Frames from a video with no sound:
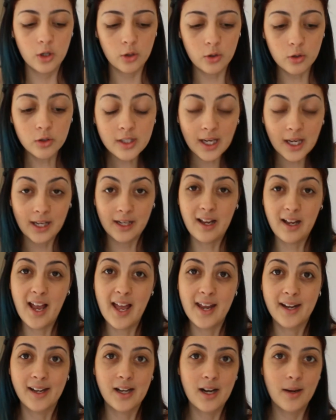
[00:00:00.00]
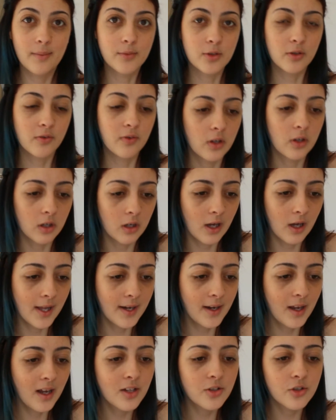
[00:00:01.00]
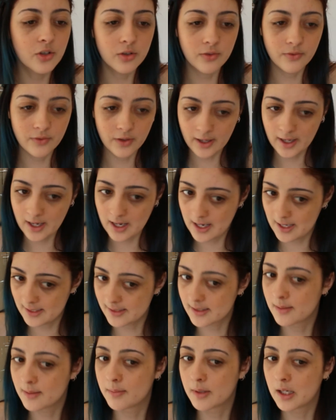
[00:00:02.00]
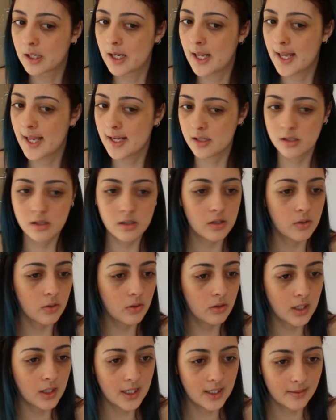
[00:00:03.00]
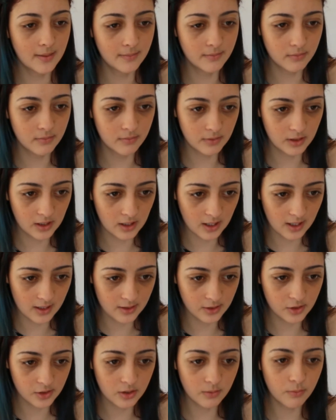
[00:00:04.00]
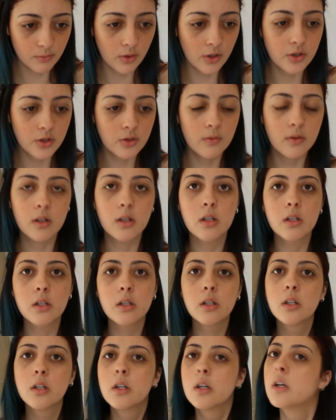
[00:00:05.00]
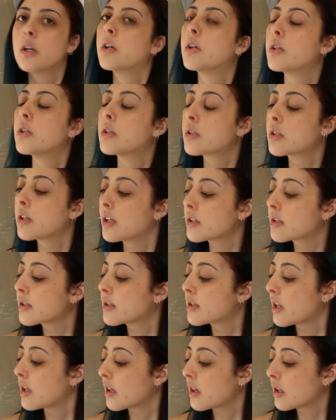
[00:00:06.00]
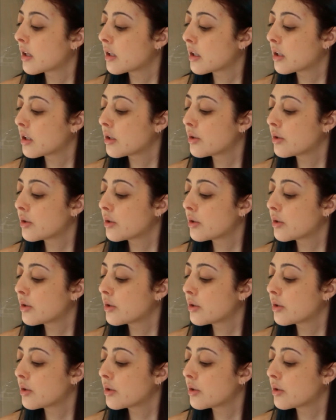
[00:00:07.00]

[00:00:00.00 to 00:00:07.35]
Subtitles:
Good colour, and it comes off a lot lighter, just very hard to blend. You can't use a brush with that. So that's that there.